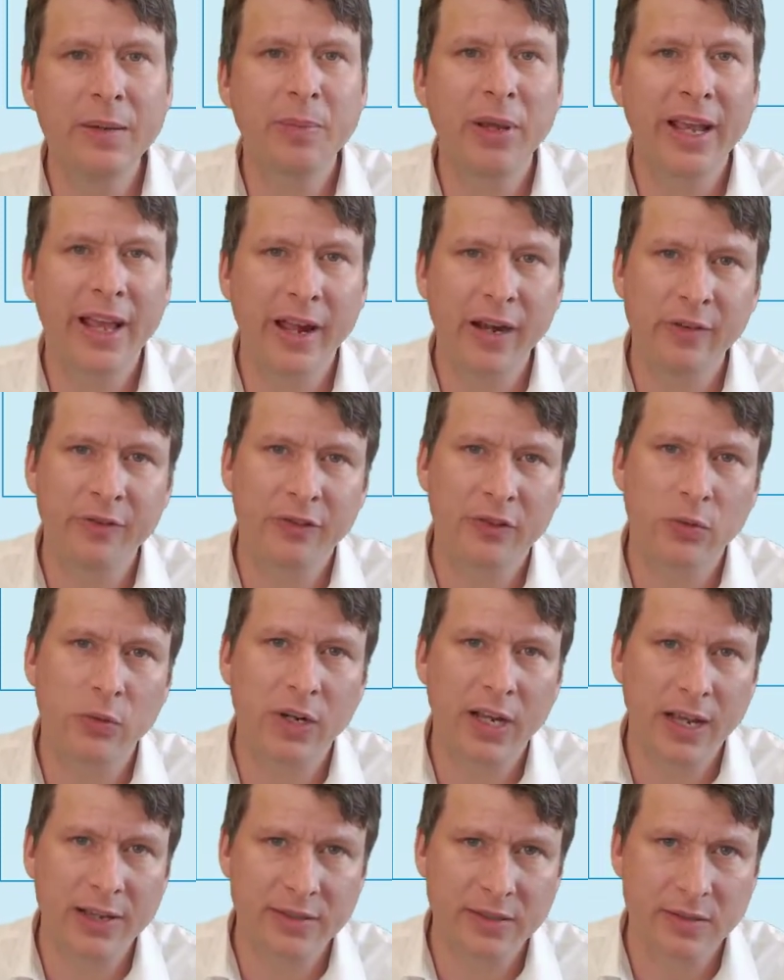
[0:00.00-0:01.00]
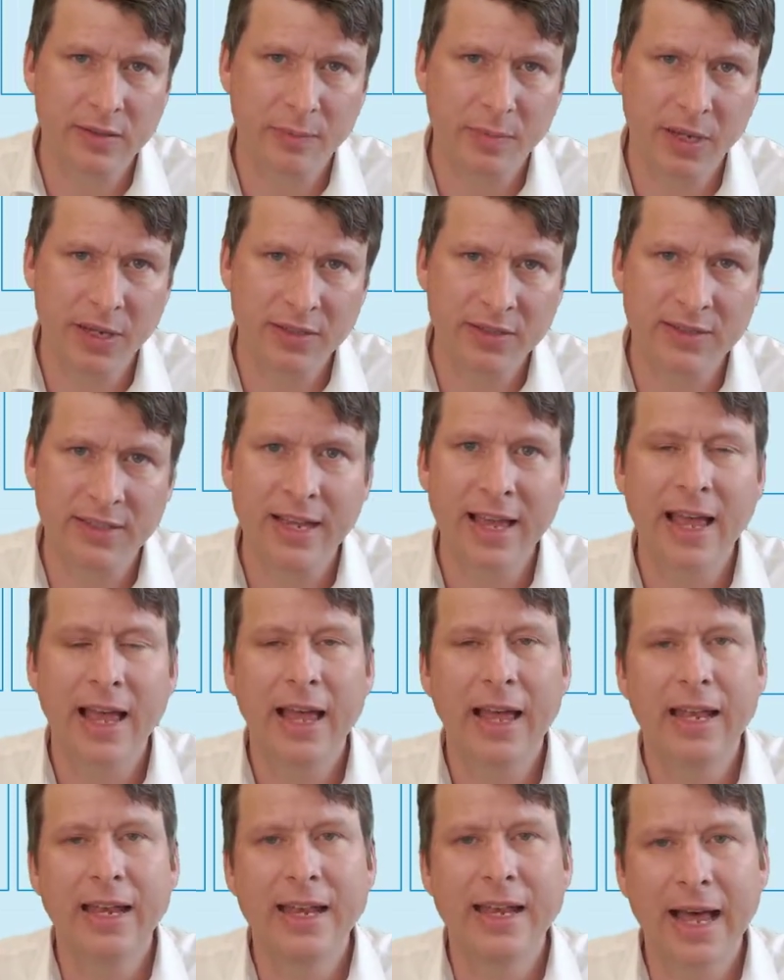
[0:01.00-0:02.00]
behaved to customers
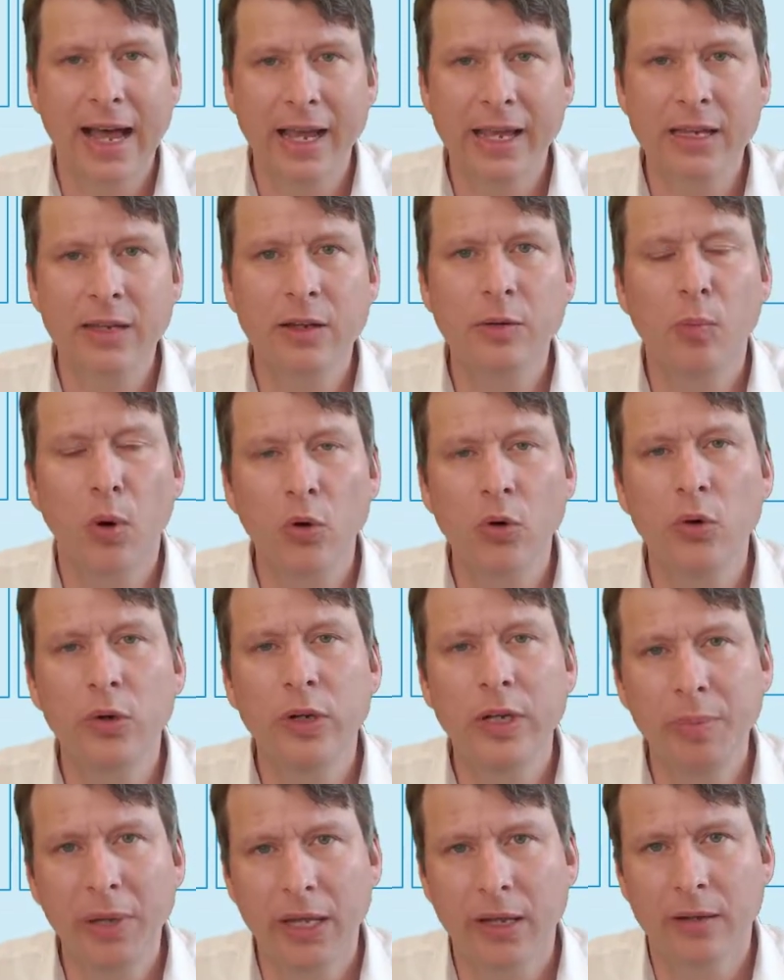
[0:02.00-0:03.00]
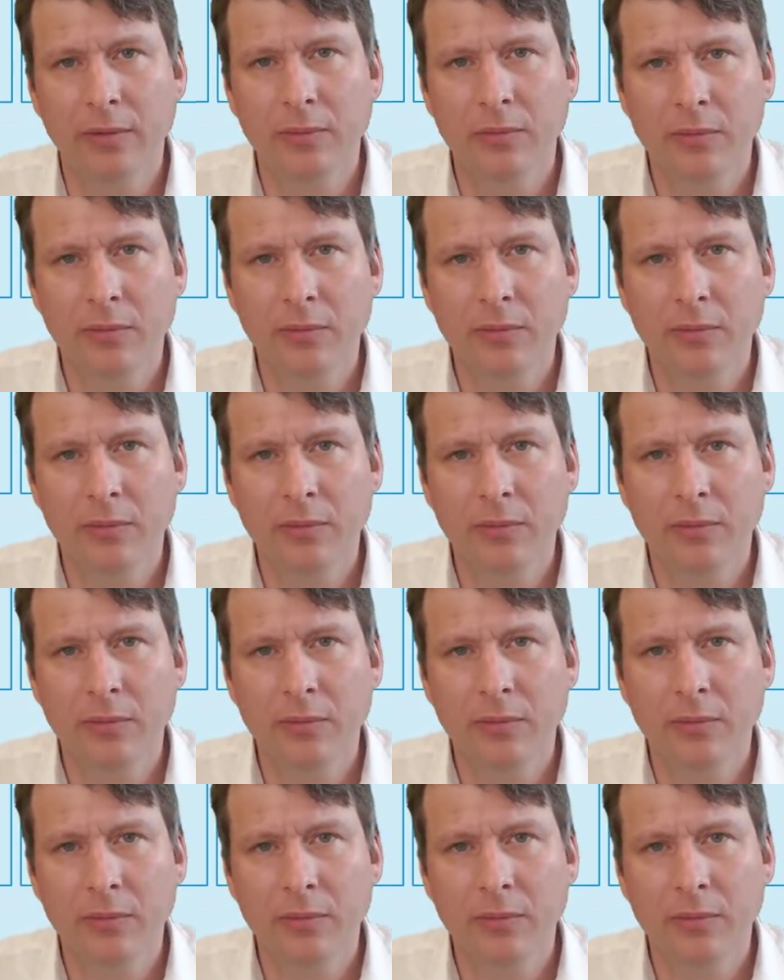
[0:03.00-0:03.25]
like MongoDB.